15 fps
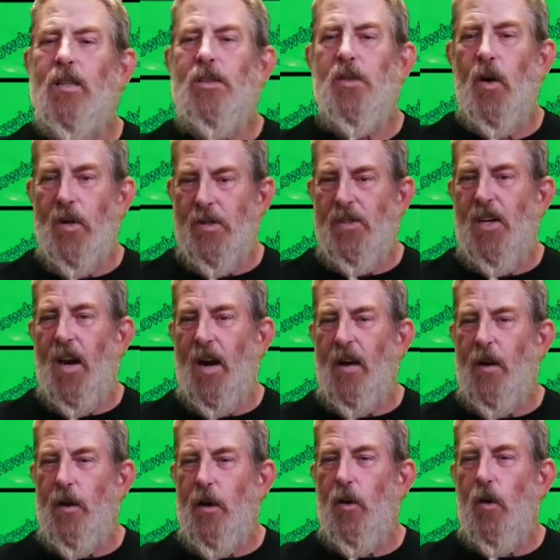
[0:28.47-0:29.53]
So I
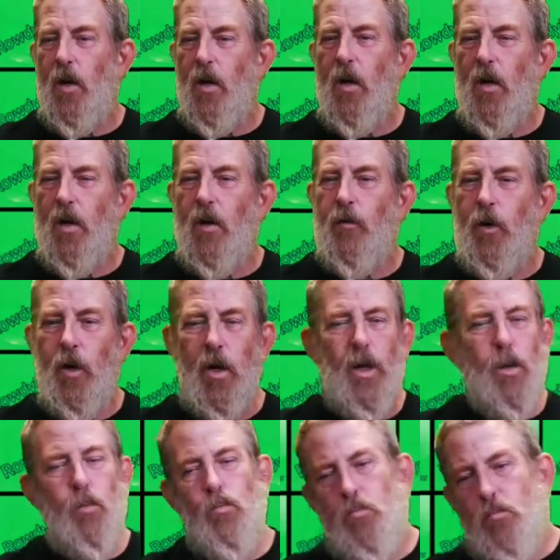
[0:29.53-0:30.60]
decided to do it a little differently.